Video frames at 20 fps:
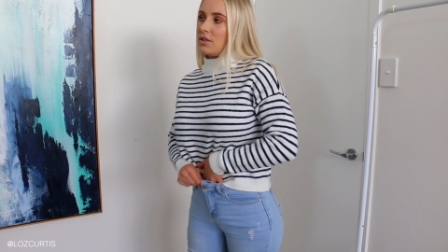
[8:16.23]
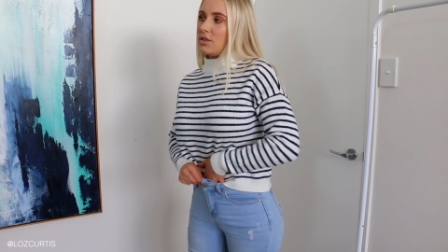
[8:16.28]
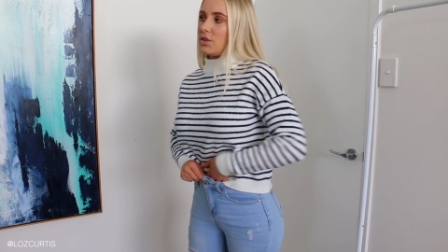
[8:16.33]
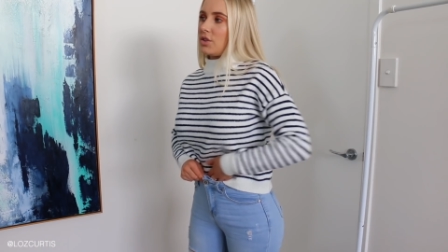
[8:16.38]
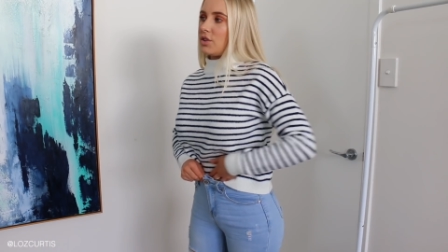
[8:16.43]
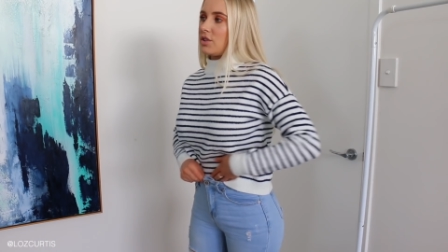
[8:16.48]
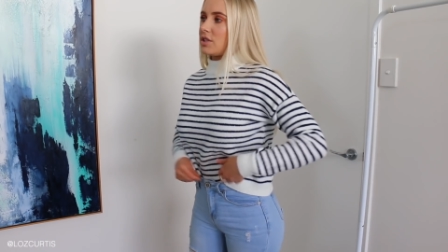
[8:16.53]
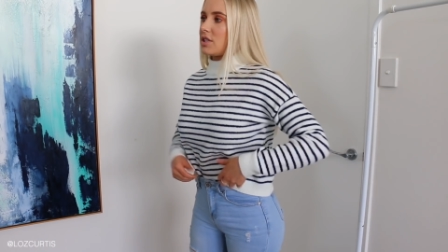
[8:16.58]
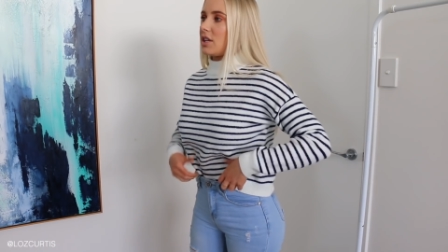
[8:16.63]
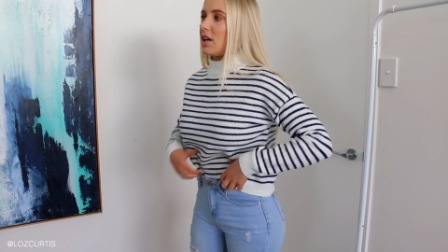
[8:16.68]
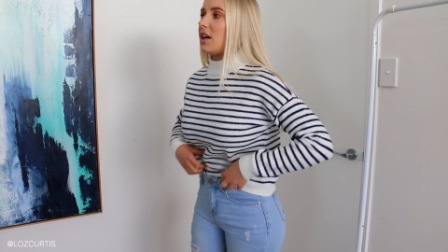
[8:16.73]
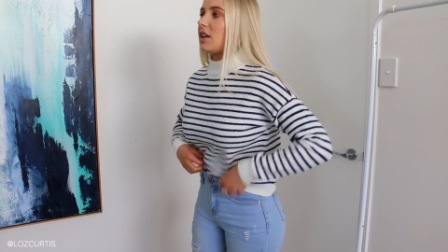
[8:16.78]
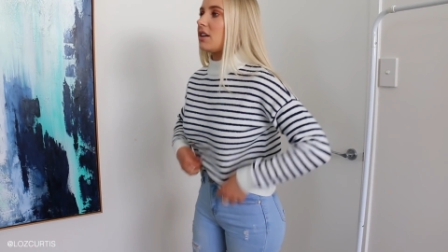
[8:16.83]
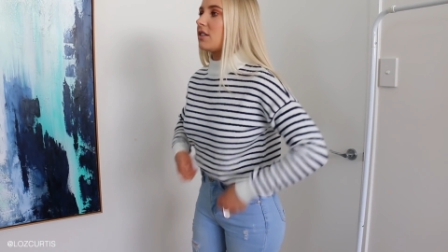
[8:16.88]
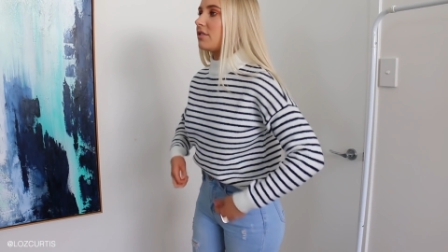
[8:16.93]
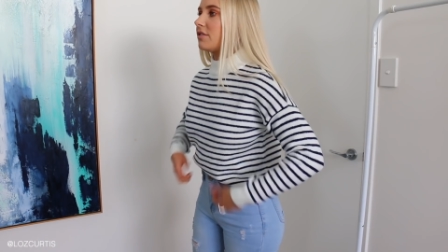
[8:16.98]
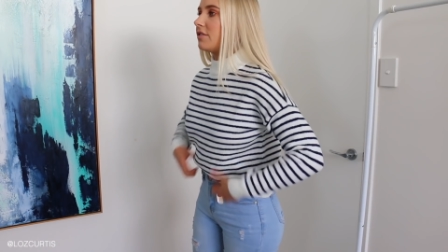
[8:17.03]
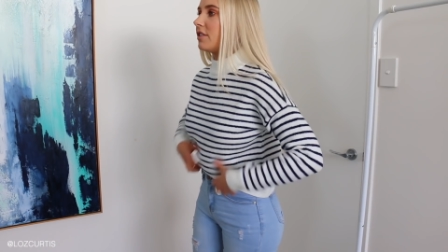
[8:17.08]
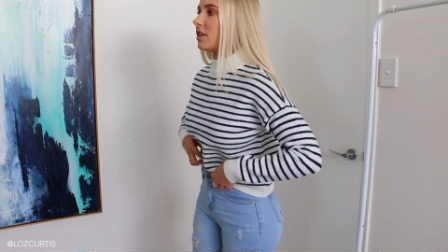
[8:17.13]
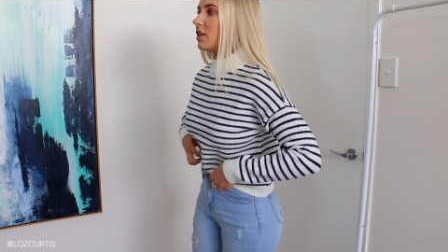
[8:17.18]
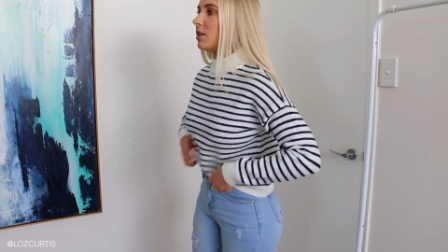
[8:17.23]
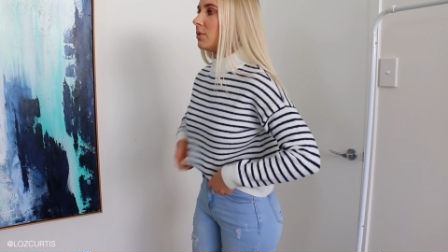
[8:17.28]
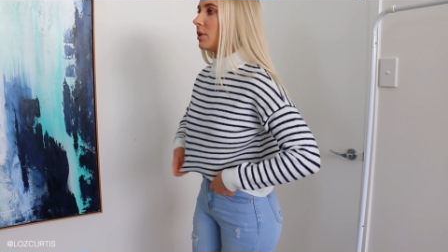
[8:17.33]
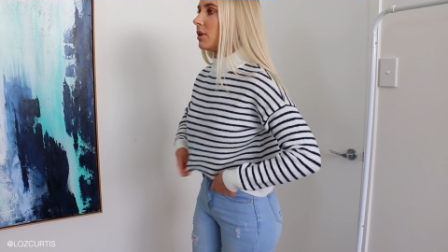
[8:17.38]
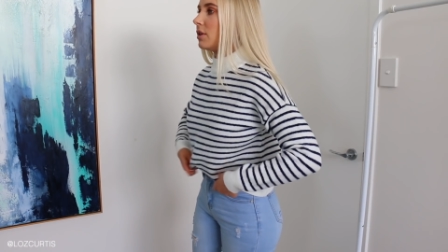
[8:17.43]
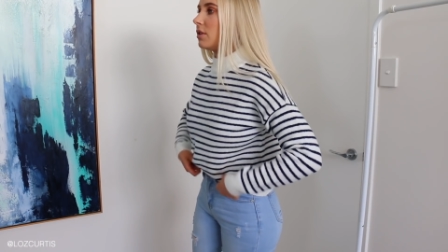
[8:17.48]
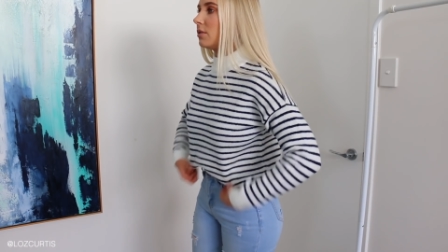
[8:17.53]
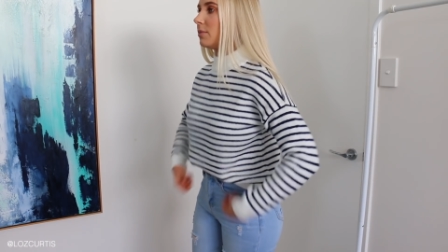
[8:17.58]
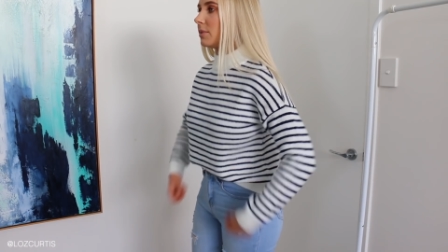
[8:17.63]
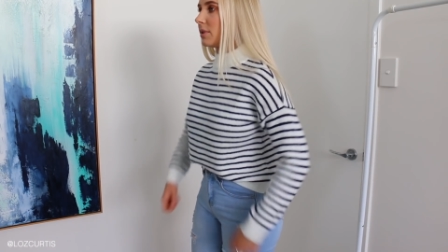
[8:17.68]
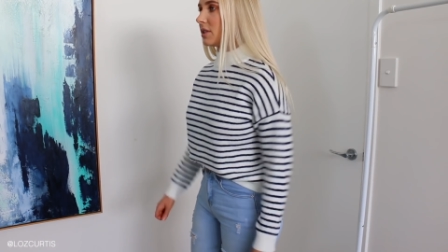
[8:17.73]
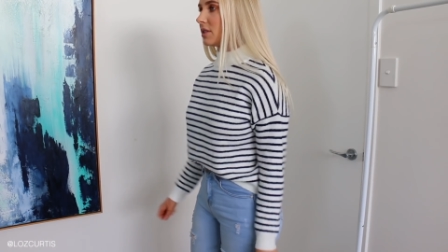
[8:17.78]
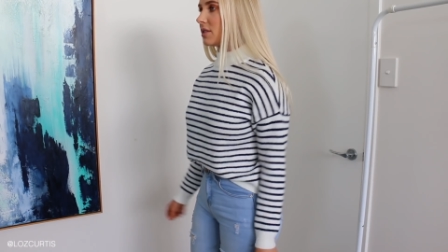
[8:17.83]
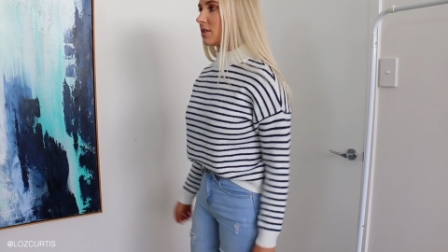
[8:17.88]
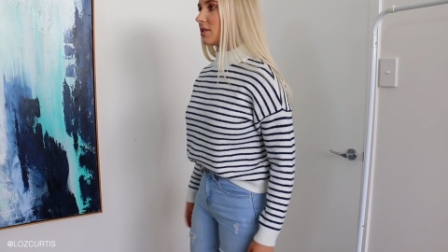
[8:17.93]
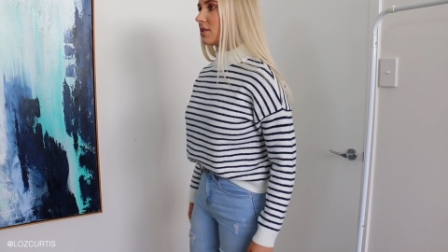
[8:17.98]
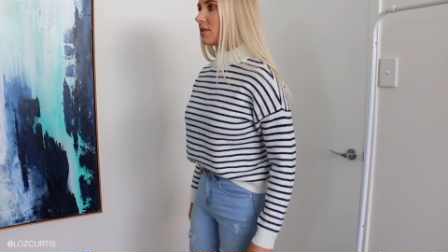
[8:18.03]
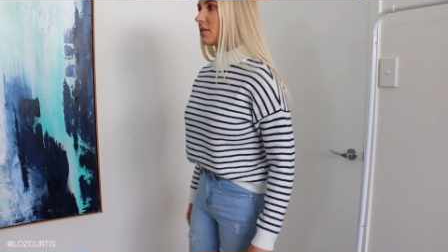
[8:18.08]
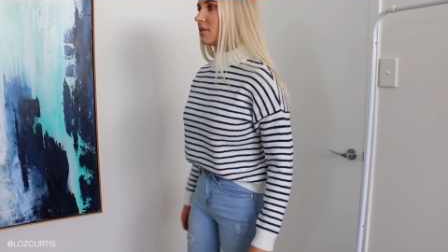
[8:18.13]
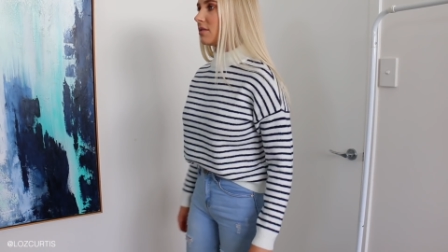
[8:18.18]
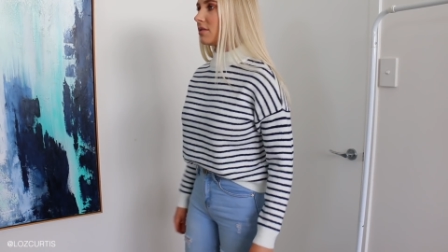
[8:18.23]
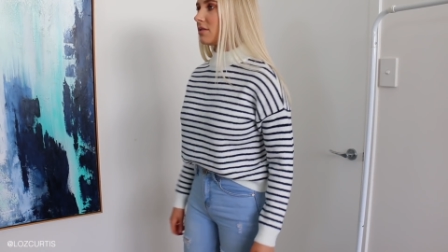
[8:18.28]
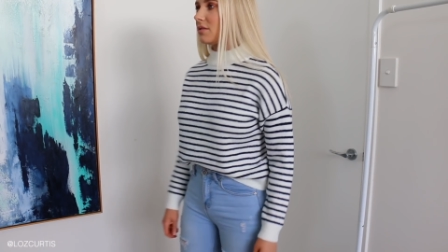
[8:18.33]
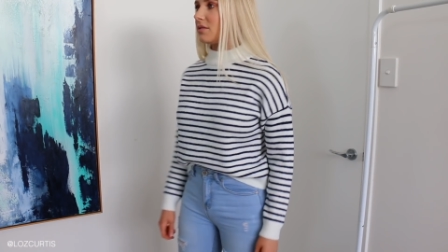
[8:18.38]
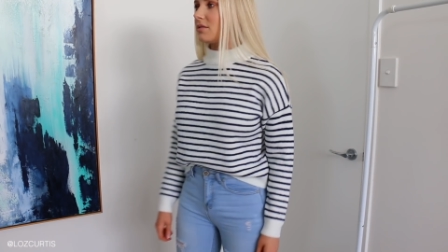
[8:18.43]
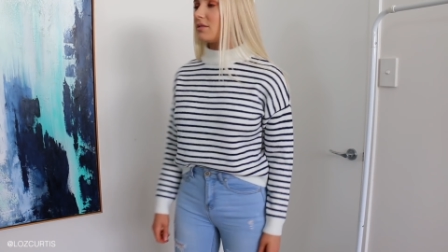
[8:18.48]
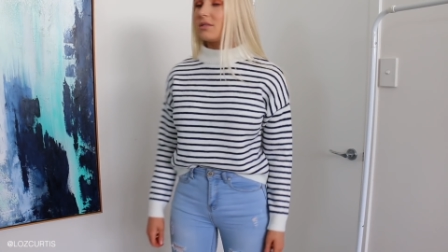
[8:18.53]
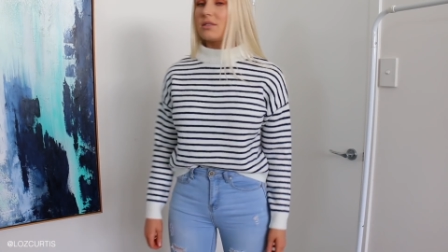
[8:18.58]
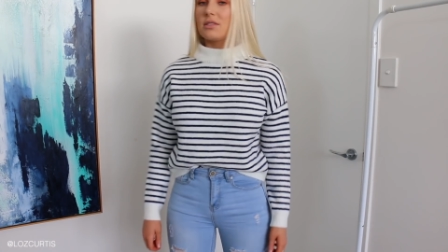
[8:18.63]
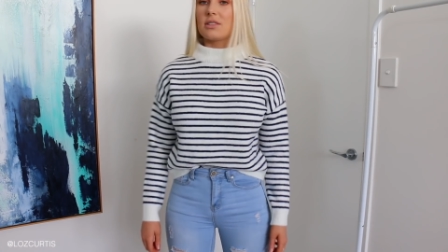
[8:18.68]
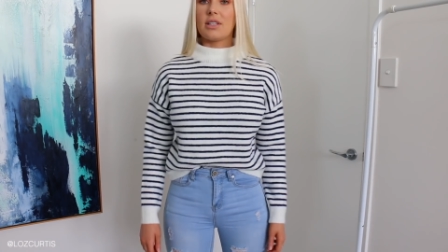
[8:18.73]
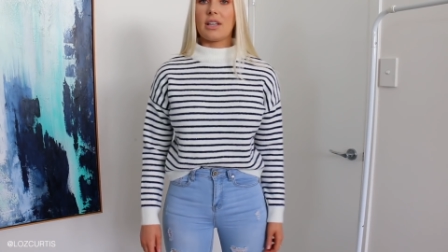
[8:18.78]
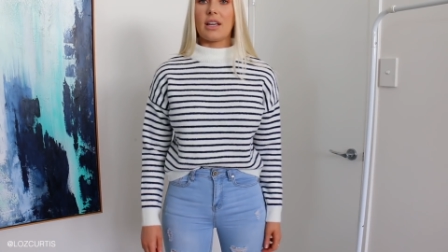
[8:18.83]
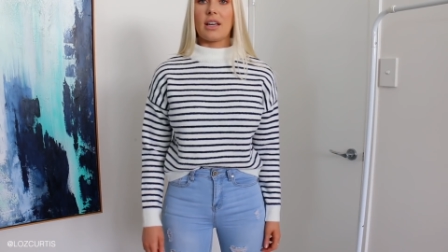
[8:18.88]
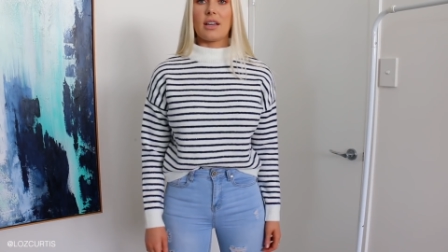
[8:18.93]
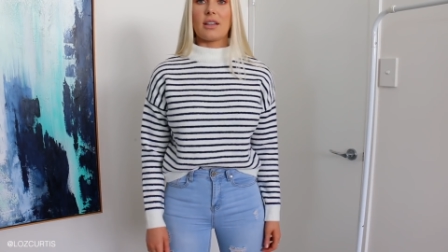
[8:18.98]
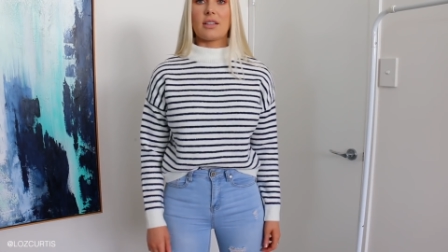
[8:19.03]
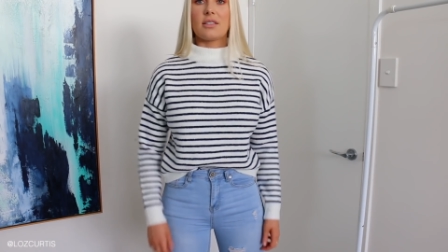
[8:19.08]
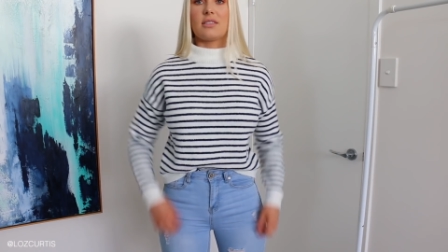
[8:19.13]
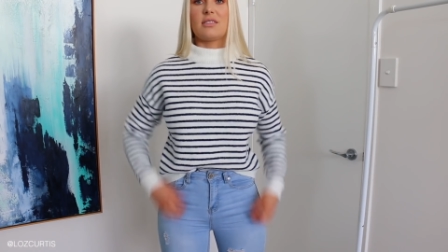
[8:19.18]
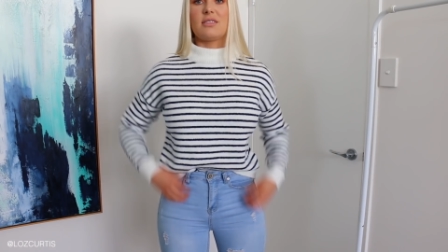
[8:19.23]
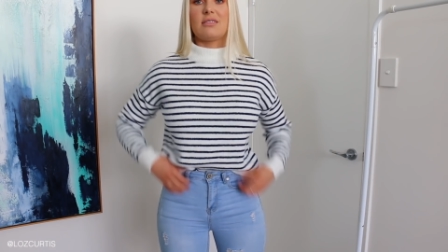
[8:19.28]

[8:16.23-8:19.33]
don't tuck very well because, yeah,